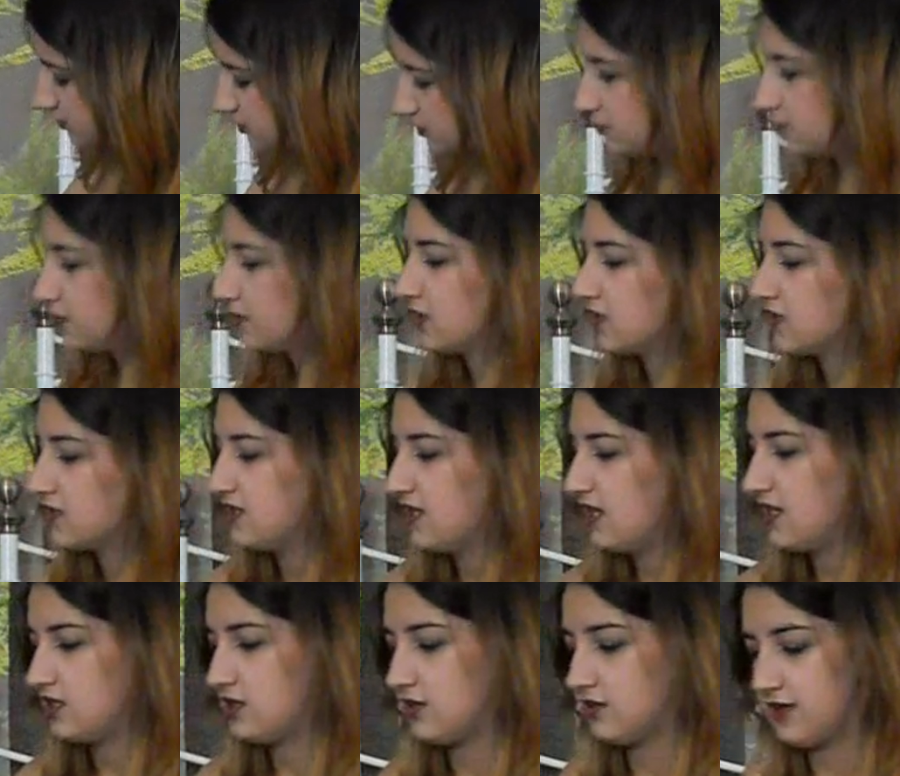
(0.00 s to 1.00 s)
I'm sort of on
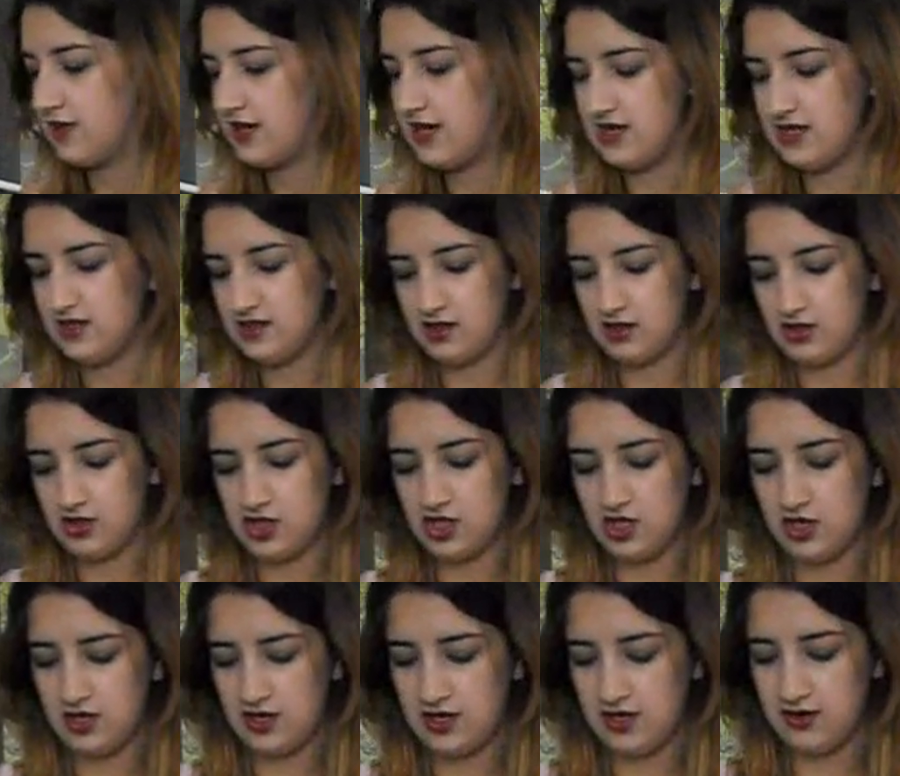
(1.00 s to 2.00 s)
accessories, I'll
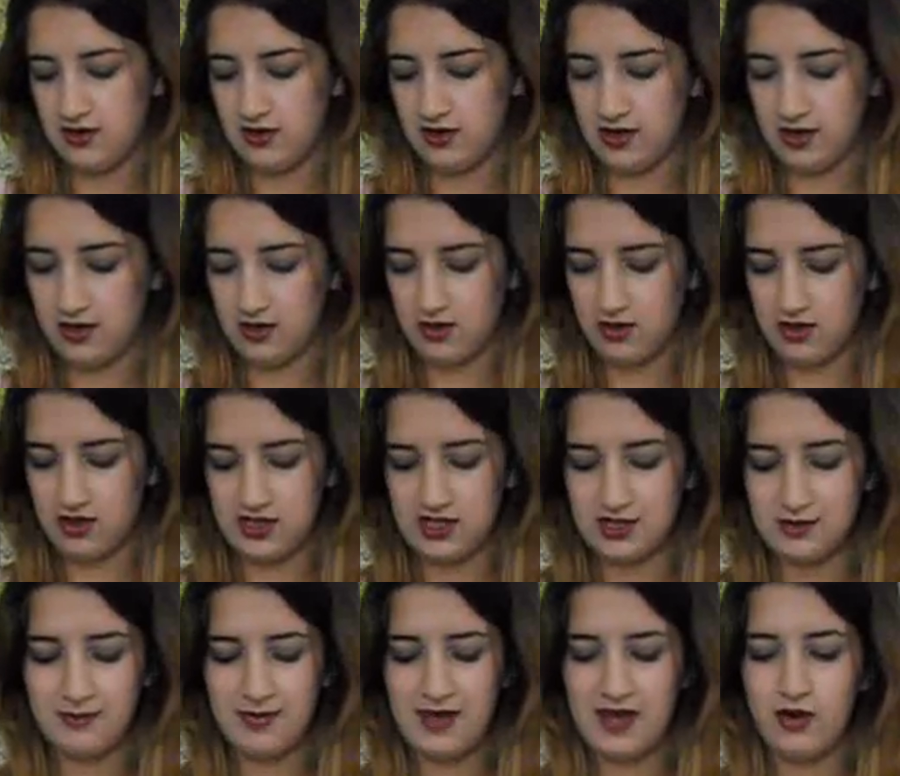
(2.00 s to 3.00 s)
show you, I got
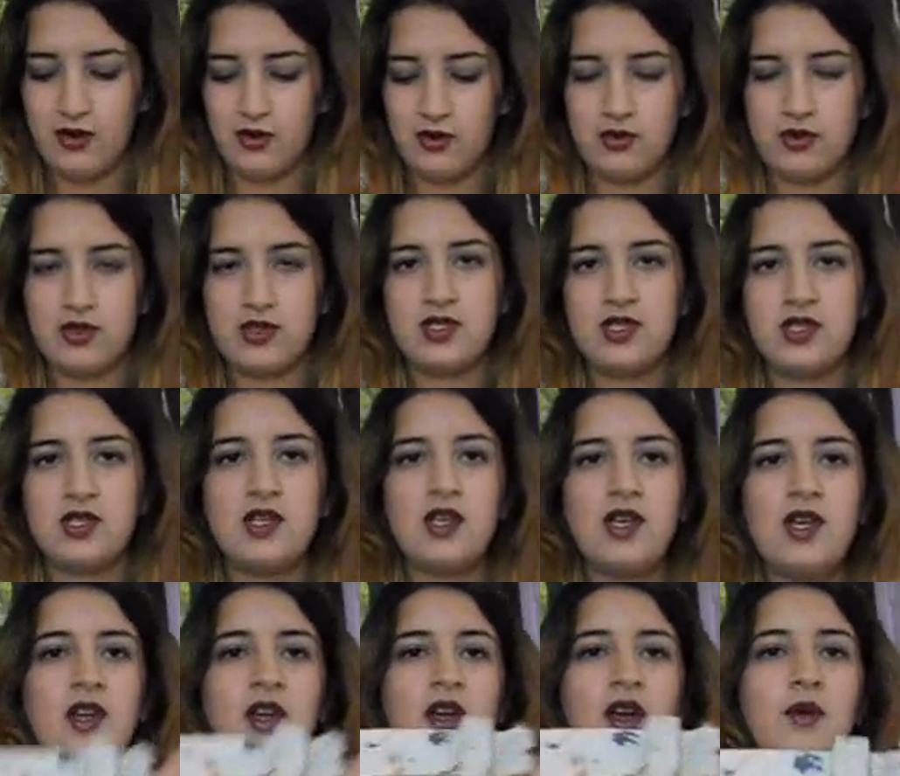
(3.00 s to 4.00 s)
this belt,
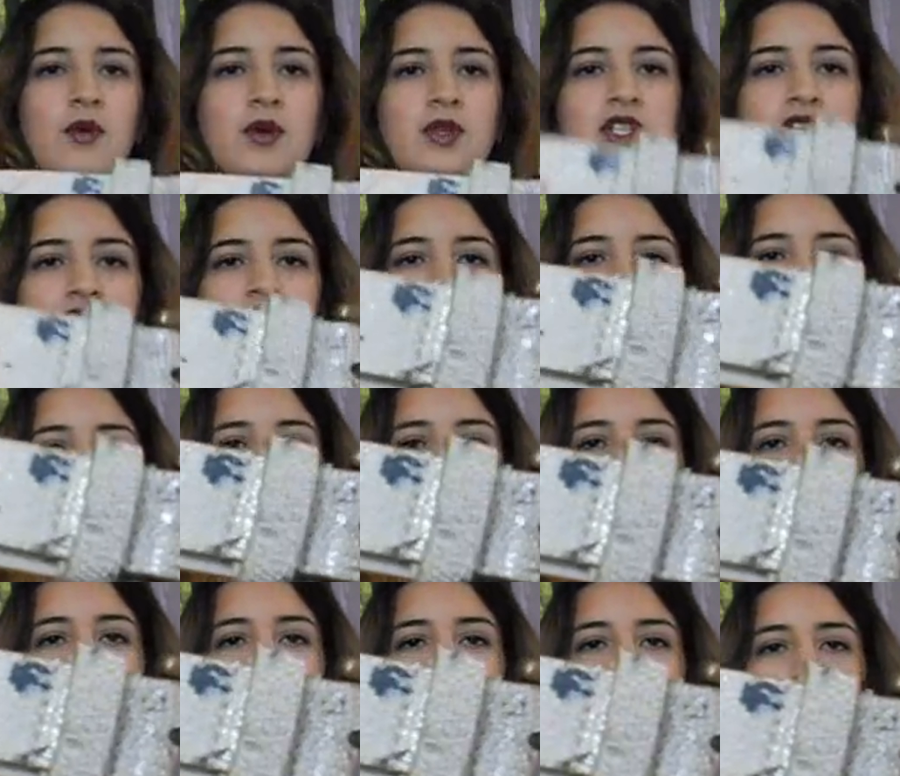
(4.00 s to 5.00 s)
which is just
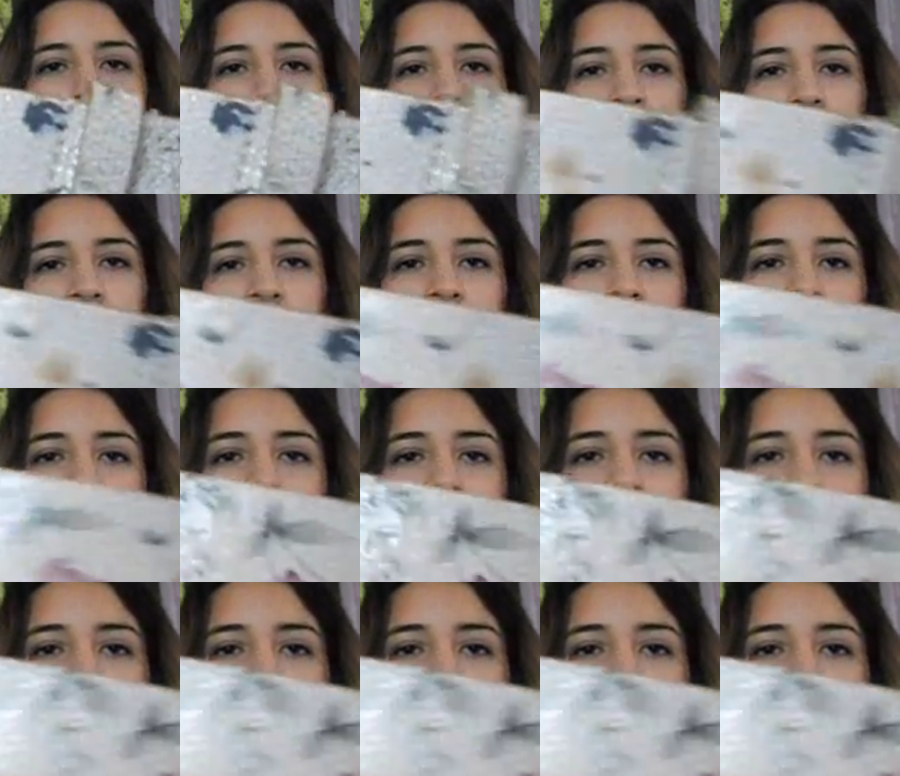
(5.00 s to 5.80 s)
like a sort of cream